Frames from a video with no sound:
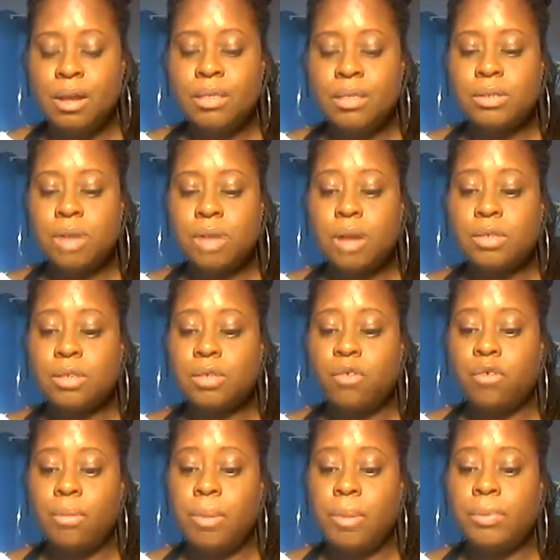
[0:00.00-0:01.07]
This call is a
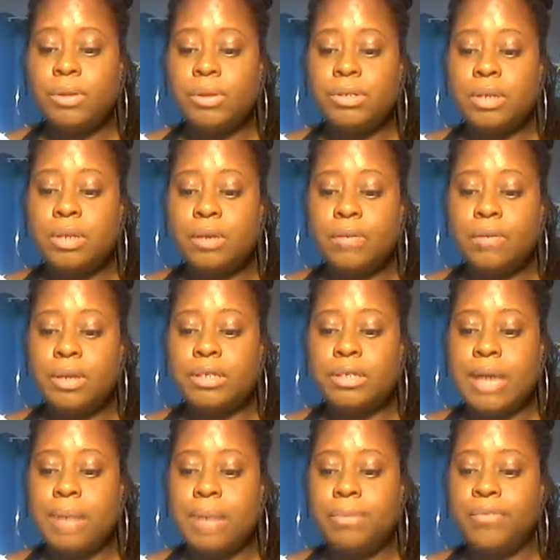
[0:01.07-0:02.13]
remembrance of a
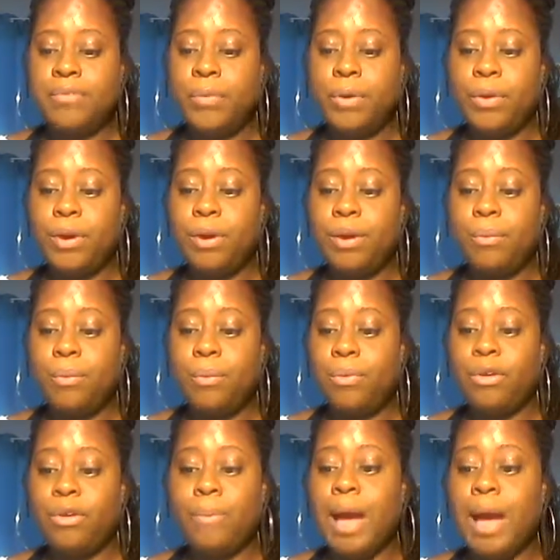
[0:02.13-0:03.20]
time before
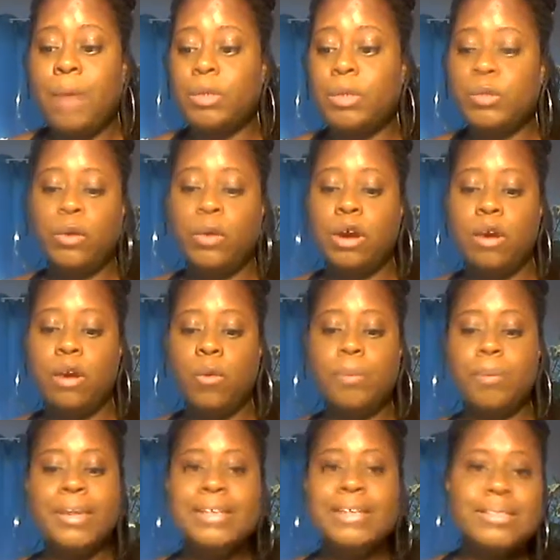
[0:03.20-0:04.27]
your powers were
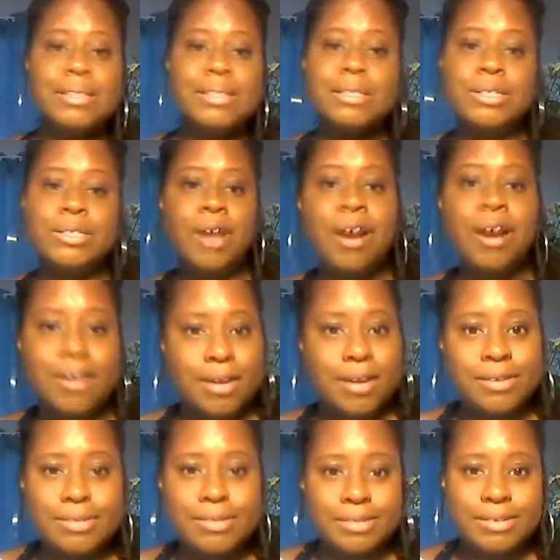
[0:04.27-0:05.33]
placed in the
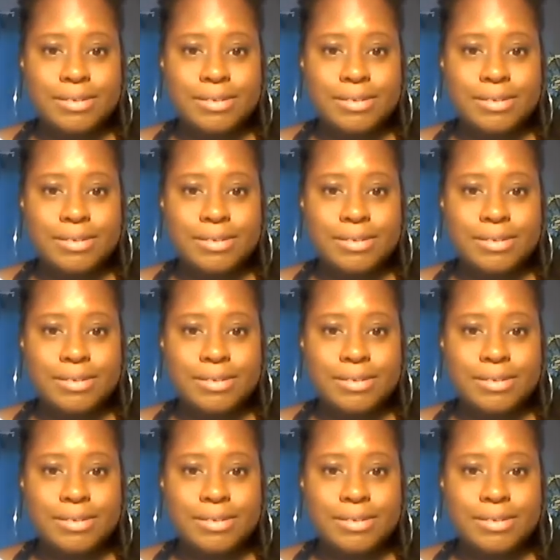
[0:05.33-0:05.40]
darkness.